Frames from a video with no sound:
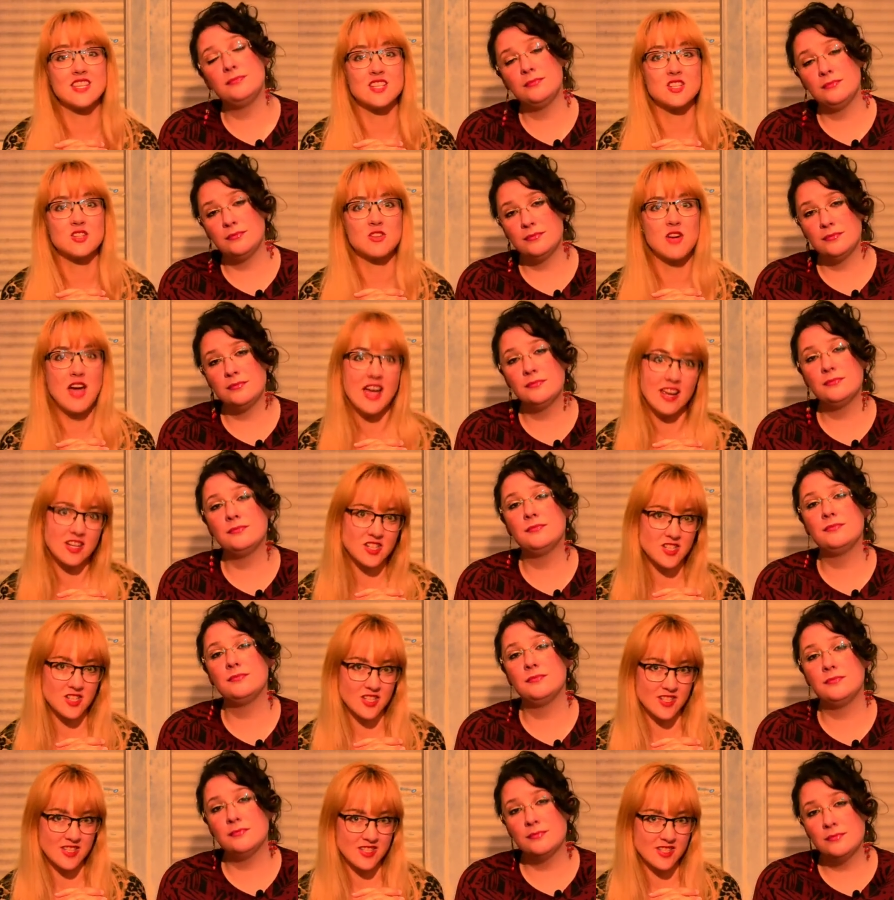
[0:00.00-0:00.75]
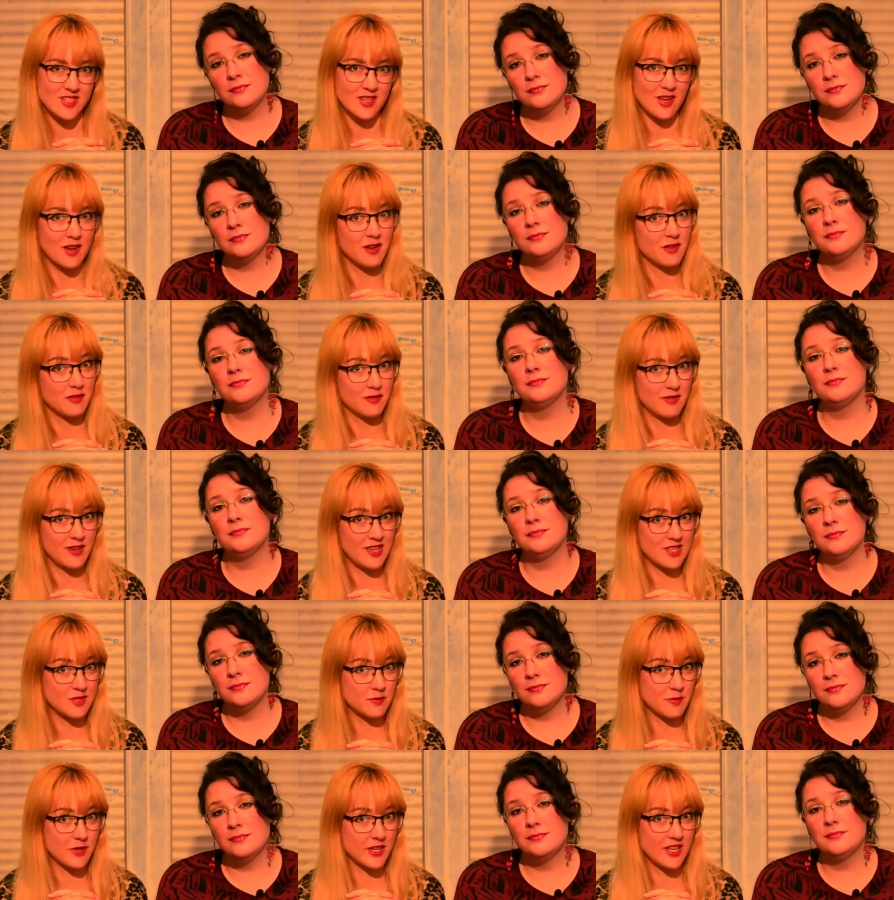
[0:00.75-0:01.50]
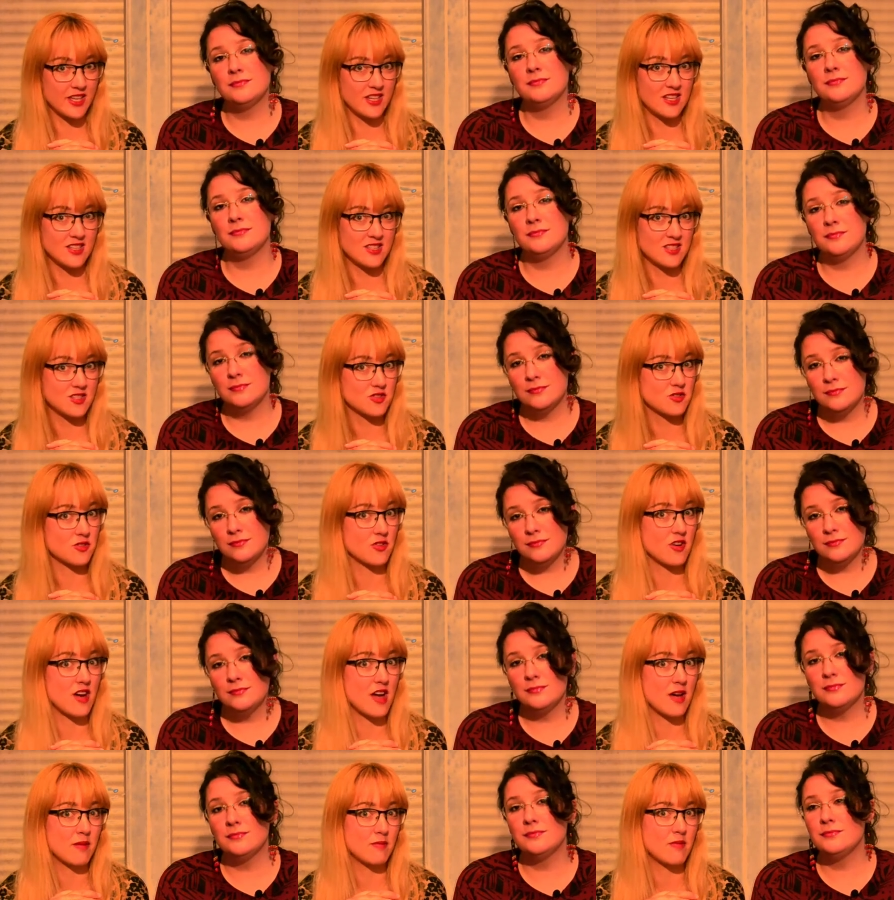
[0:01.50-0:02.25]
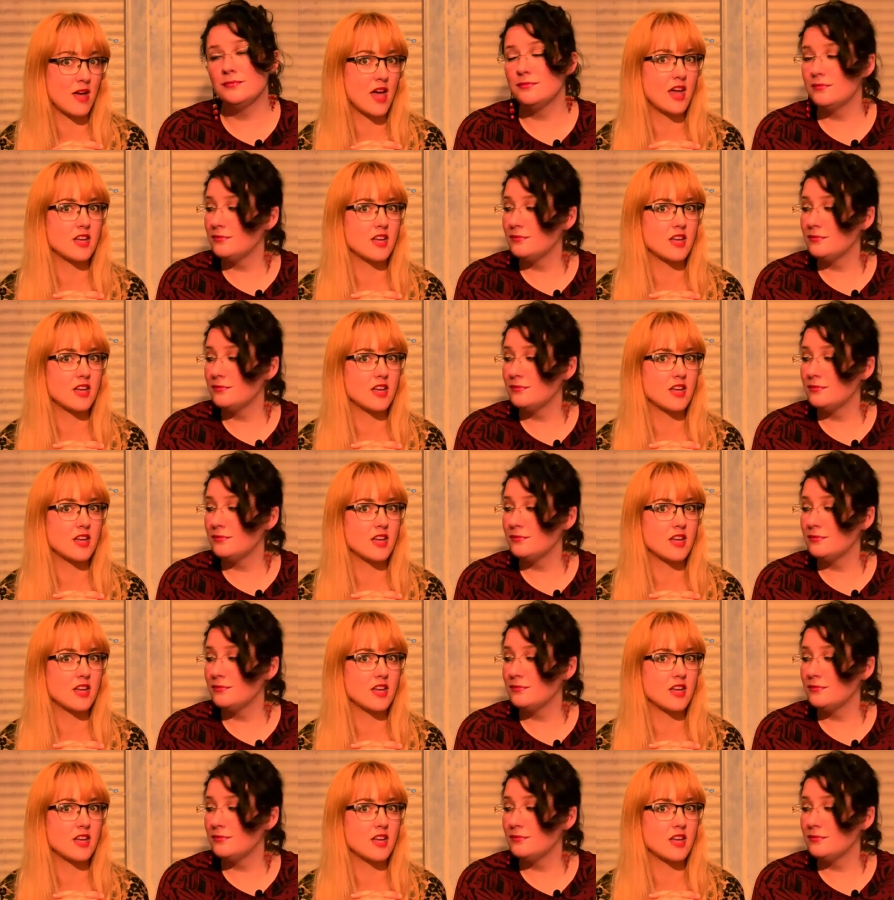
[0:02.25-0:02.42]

Speaker 1: Attractions on Facebook and Instagram.